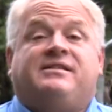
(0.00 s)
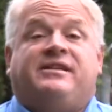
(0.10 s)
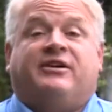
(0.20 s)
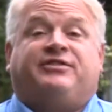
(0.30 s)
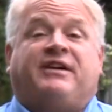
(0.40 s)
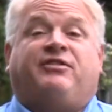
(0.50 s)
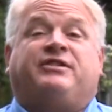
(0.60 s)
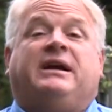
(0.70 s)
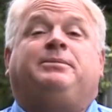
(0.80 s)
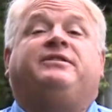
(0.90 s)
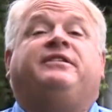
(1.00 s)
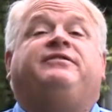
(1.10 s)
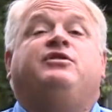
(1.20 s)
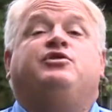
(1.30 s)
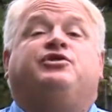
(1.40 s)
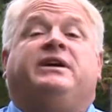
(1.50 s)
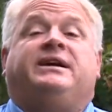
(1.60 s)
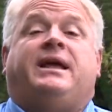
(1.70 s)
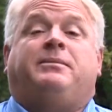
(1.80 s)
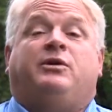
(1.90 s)
There are several types of
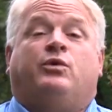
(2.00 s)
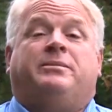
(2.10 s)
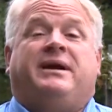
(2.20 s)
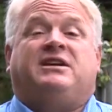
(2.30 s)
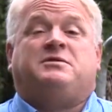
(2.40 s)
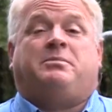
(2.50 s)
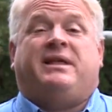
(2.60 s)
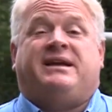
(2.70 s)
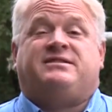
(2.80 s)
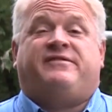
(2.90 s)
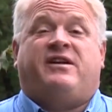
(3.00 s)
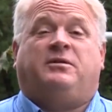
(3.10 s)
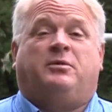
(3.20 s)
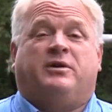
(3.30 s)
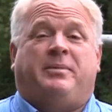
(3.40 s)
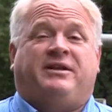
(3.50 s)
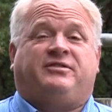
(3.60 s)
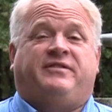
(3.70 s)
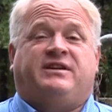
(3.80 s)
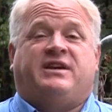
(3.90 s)
nutrient and manure management plans available to
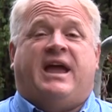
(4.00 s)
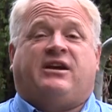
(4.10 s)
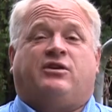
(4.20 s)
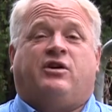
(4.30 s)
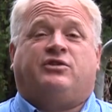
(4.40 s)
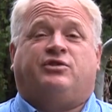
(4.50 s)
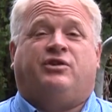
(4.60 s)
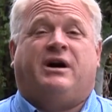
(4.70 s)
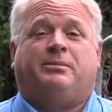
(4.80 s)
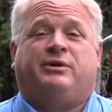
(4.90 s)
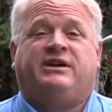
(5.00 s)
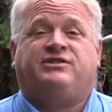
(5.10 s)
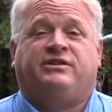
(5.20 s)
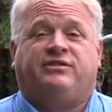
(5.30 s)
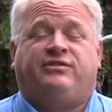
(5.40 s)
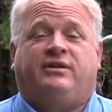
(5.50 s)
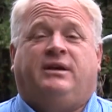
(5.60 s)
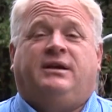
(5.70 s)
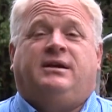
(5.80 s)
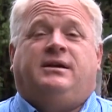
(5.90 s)
Pennsylvania agricultural operations.
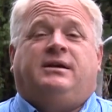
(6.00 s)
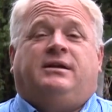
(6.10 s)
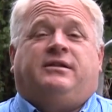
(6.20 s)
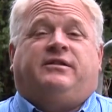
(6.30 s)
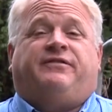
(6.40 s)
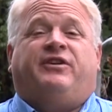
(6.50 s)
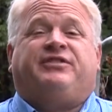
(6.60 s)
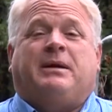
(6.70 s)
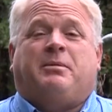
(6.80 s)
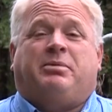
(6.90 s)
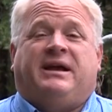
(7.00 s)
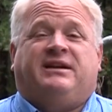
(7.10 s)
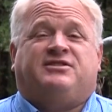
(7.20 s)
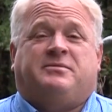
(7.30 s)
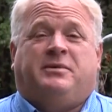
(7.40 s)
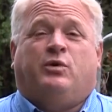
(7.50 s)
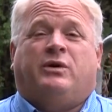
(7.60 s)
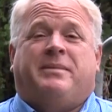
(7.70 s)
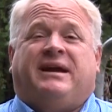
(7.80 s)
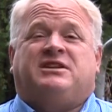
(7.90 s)
The first type of plan is the
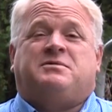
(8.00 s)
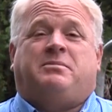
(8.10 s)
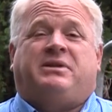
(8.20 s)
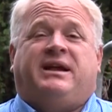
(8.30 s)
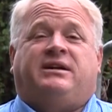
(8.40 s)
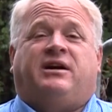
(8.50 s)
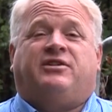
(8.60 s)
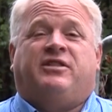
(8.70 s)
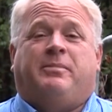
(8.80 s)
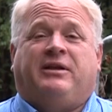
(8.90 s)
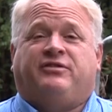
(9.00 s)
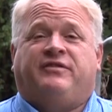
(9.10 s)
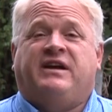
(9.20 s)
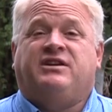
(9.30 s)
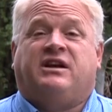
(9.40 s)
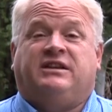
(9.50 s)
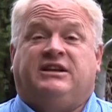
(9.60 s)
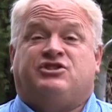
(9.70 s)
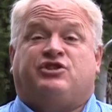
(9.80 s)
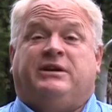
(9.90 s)
manure management plan under the Pennsylvania
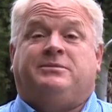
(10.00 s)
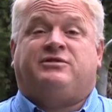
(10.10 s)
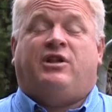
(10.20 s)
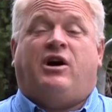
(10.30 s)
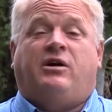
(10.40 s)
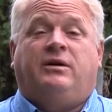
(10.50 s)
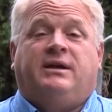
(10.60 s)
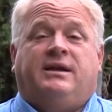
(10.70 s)
Clean Streams Law.